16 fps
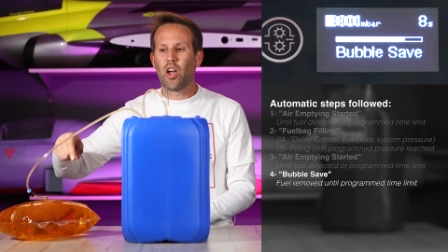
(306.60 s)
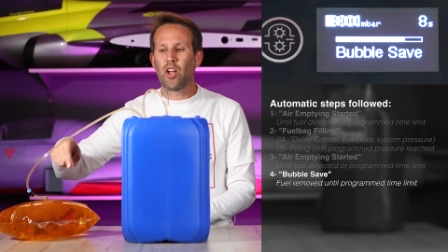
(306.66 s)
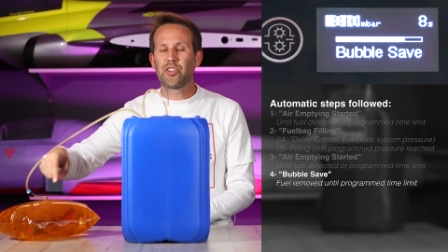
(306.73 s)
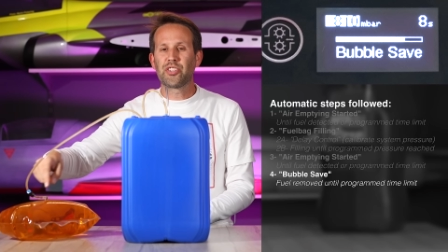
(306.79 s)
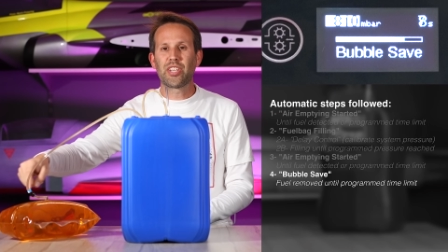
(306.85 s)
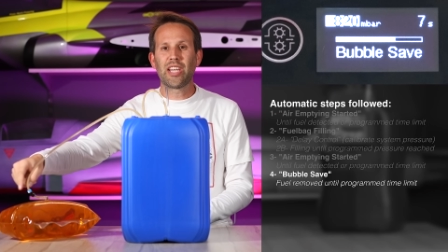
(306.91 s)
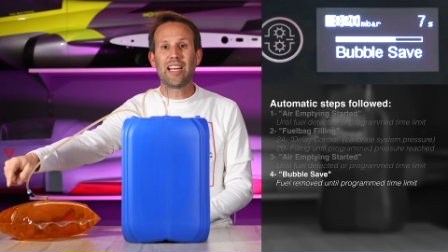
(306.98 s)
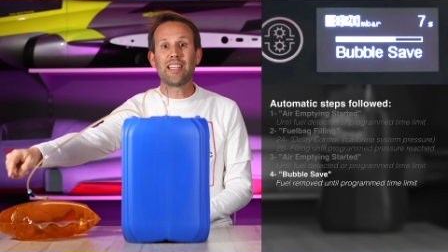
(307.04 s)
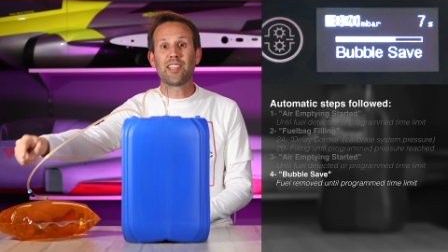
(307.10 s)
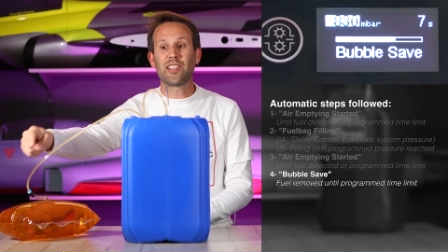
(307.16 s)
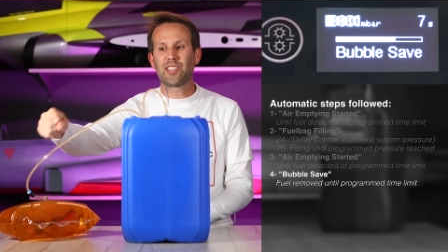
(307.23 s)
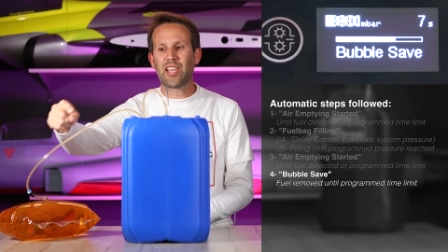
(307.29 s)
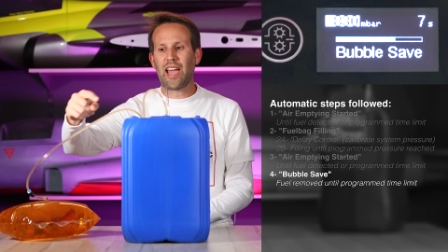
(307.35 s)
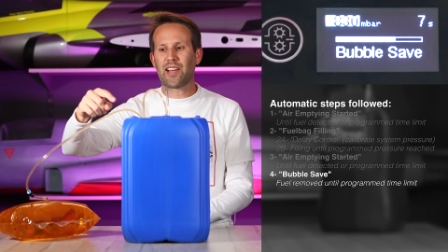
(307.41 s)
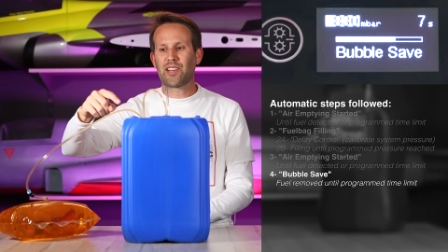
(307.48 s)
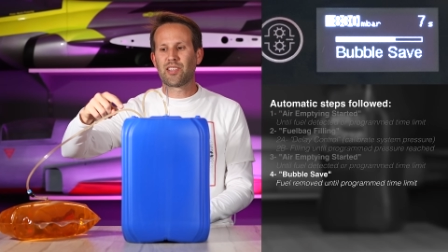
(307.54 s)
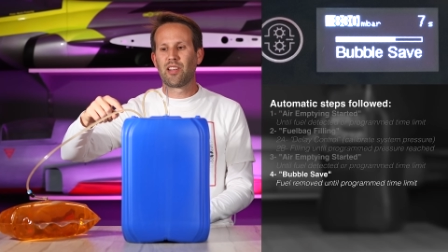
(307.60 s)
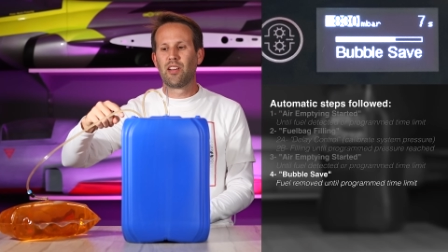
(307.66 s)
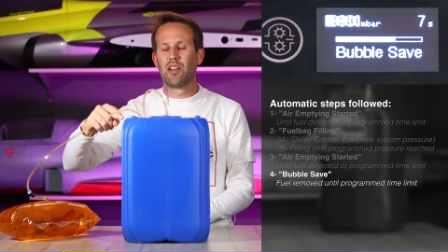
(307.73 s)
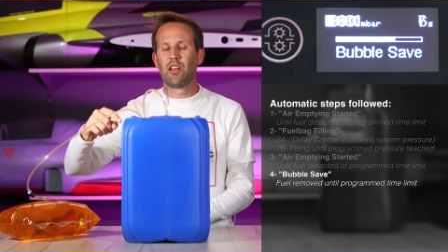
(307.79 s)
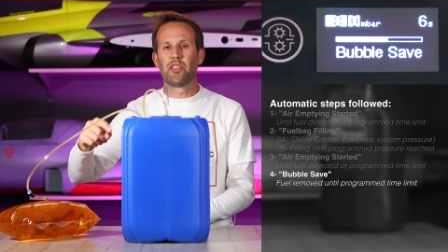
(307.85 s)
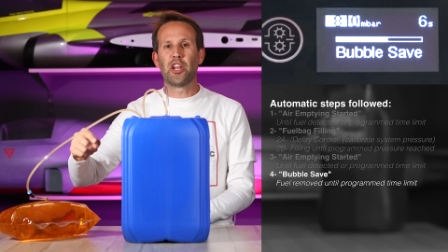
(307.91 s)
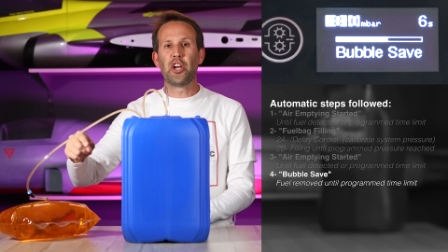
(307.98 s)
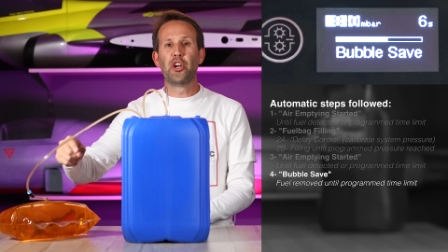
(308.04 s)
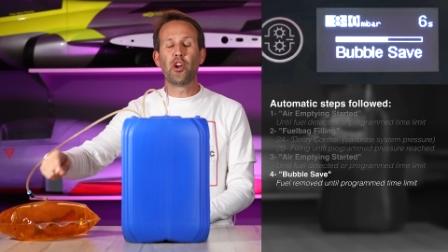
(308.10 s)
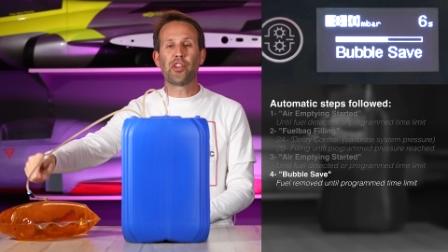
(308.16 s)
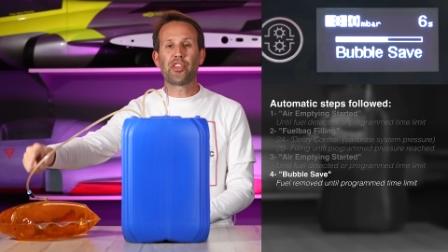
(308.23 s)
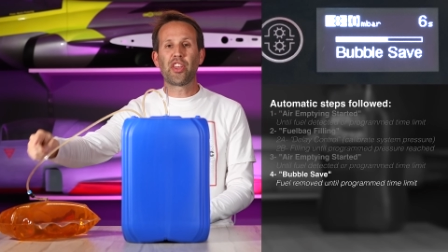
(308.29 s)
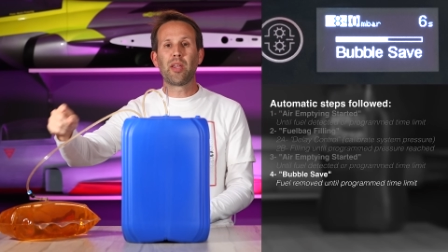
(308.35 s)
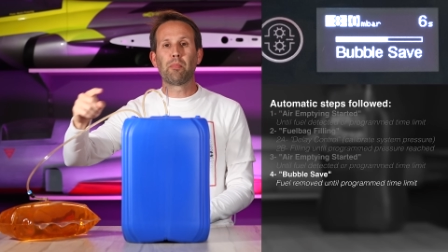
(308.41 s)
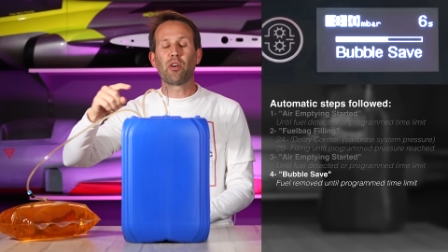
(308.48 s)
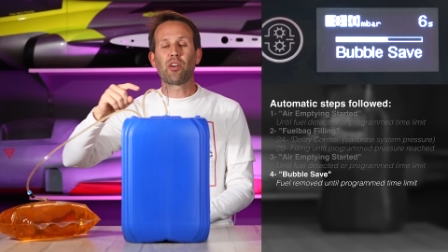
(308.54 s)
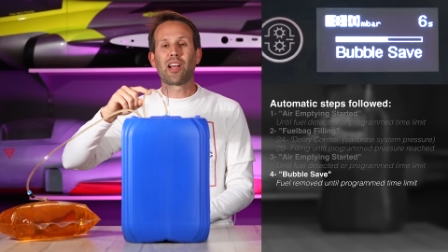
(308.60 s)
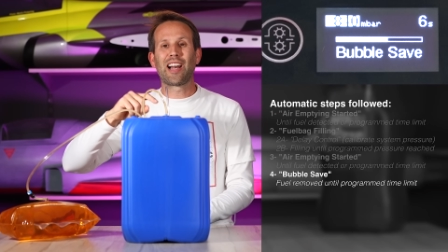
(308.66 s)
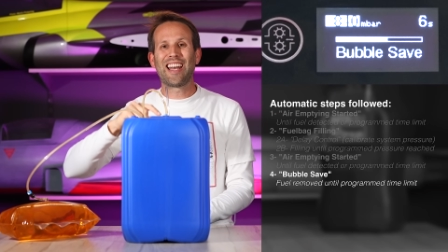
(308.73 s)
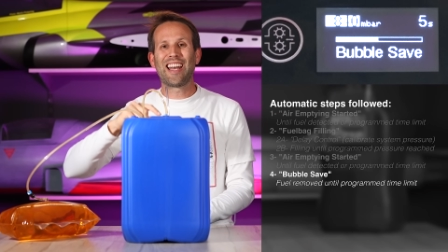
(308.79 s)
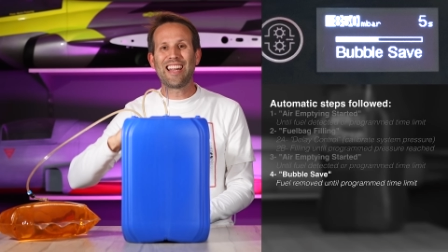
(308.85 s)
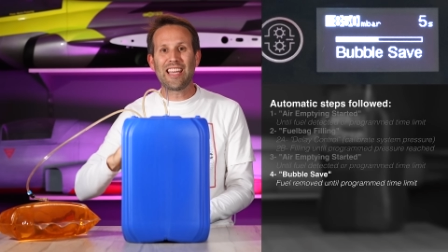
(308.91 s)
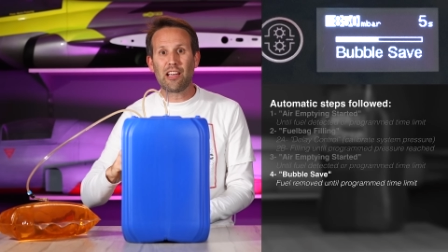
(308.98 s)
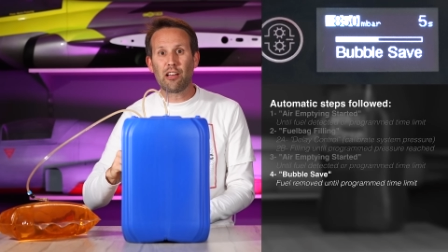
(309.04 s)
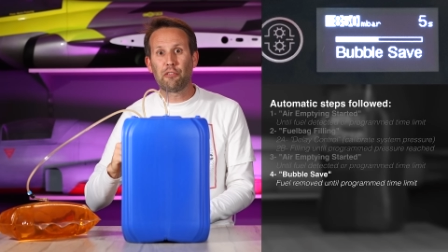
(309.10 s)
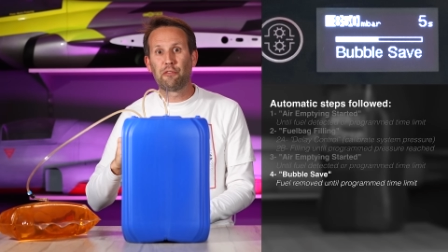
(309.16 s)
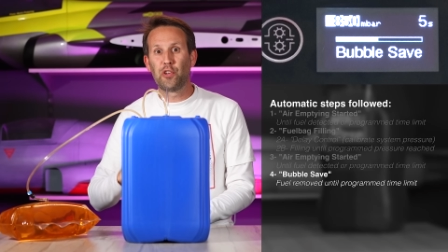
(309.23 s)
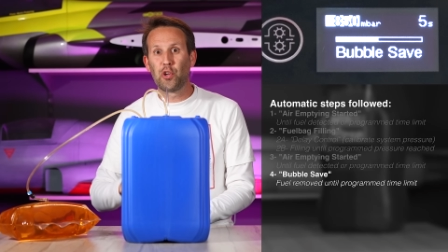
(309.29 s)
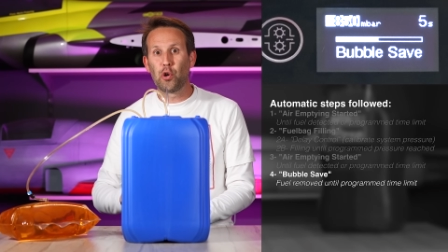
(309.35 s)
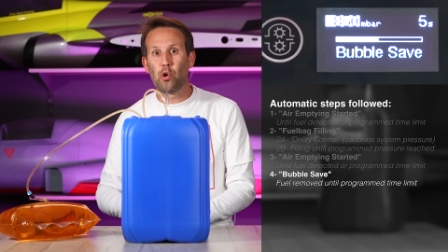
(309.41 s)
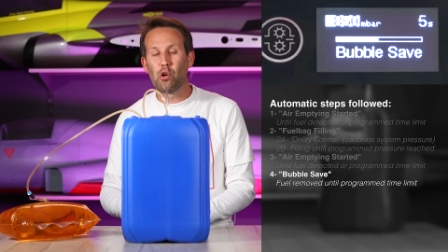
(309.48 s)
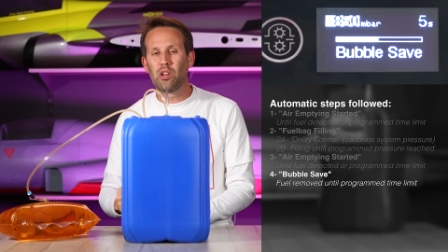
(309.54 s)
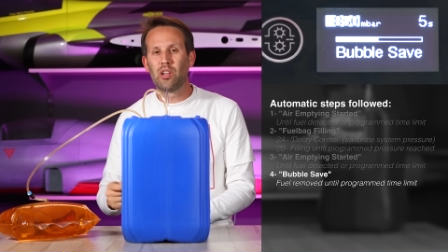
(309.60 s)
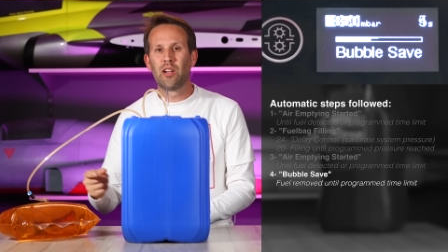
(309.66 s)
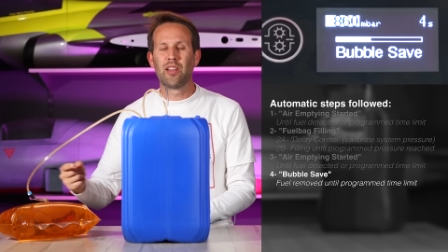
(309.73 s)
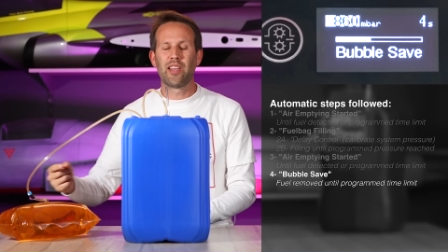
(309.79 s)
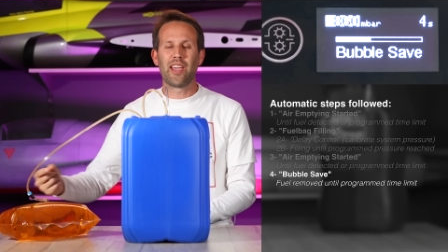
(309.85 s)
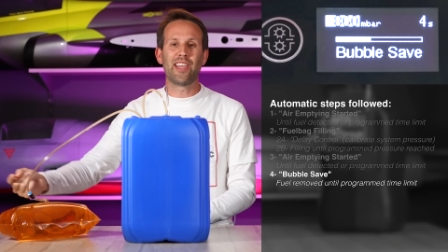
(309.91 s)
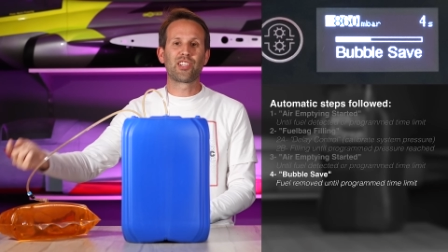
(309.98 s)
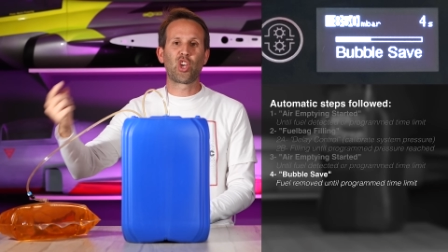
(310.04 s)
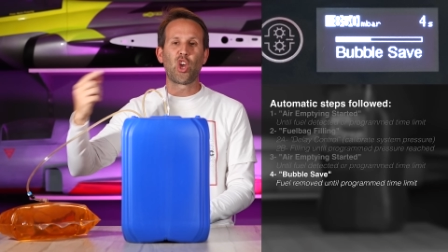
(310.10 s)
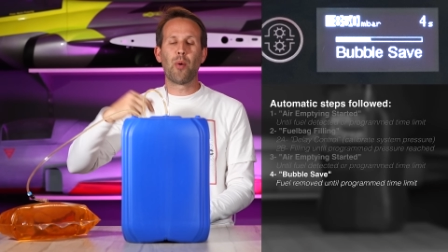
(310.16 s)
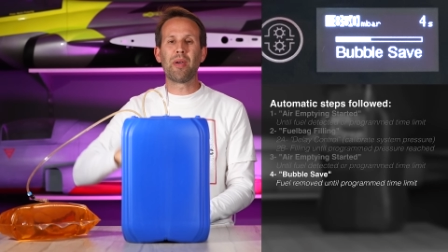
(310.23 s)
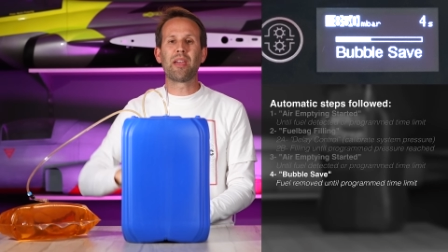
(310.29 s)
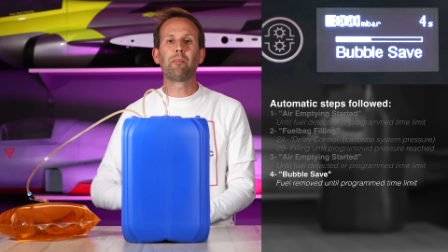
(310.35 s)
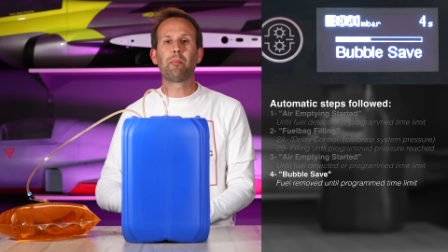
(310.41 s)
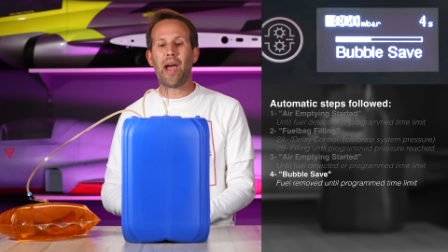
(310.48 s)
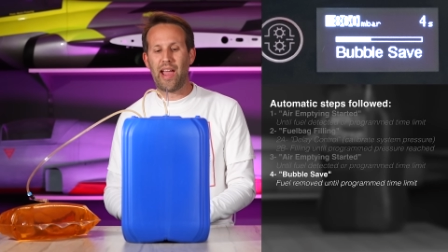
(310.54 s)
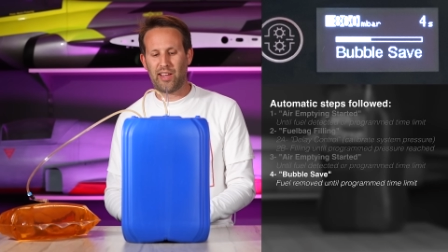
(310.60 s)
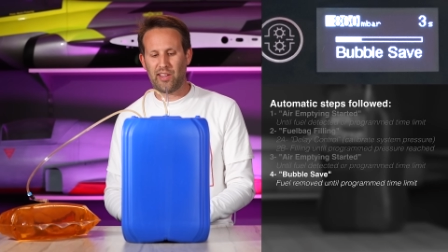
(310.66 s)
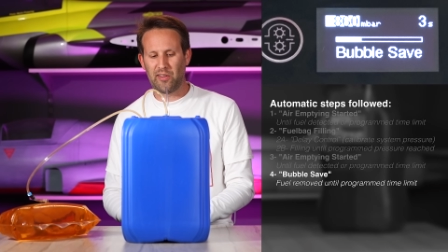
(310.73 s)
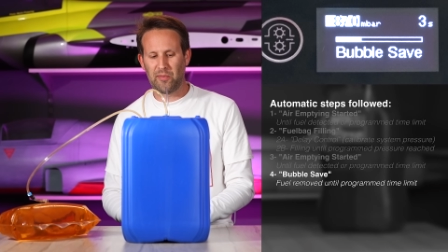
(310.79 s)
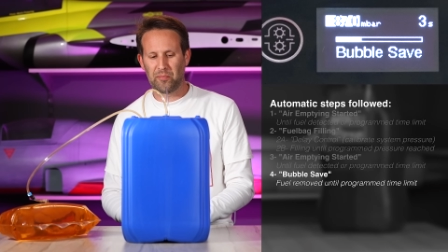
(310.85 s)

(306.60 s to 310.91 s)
until it detects that nothing but clear fuel is coming back.